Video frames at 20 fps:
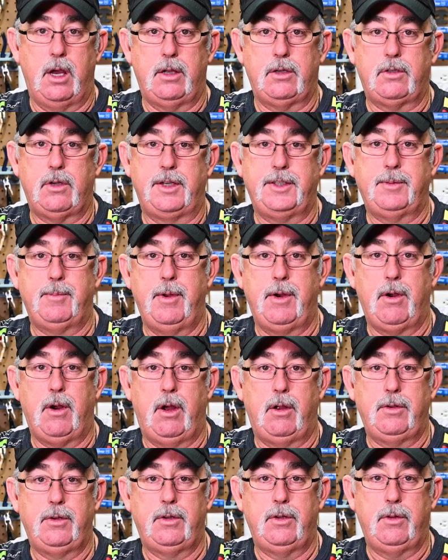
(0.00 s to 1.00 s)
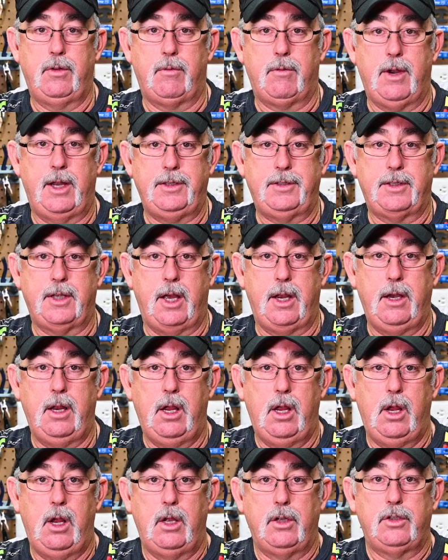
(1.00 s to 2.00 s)
transmitter onto the right side.
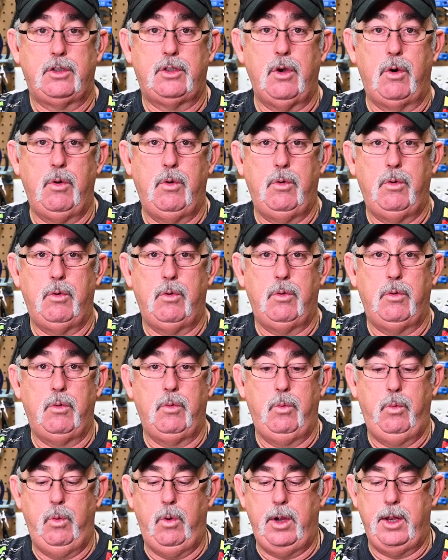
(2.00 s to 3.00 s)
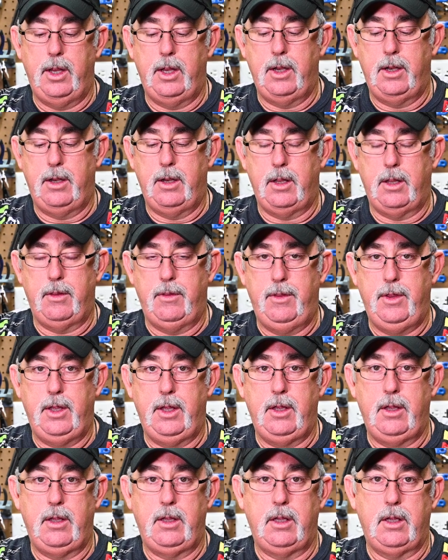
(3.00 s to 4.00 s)
So when
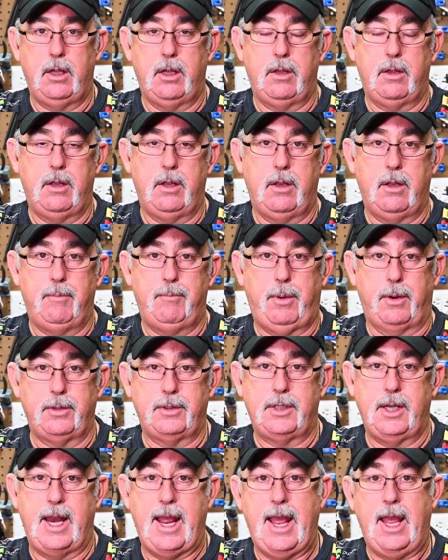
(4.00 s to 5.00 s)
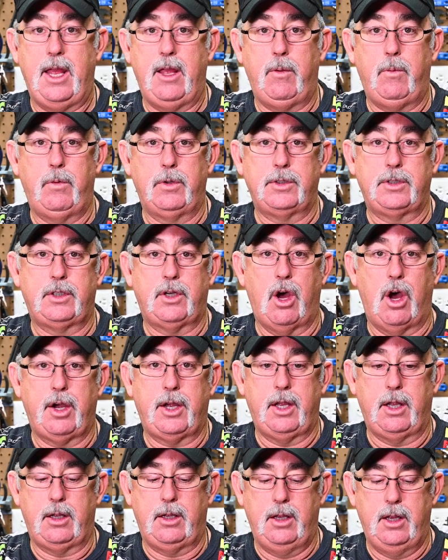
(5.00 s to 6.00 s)
the person A was
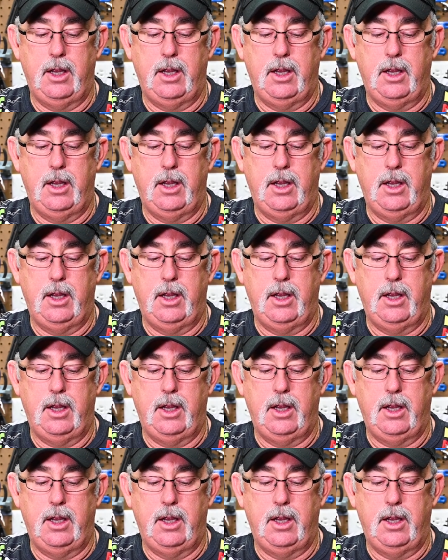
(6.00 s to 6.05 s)
talking,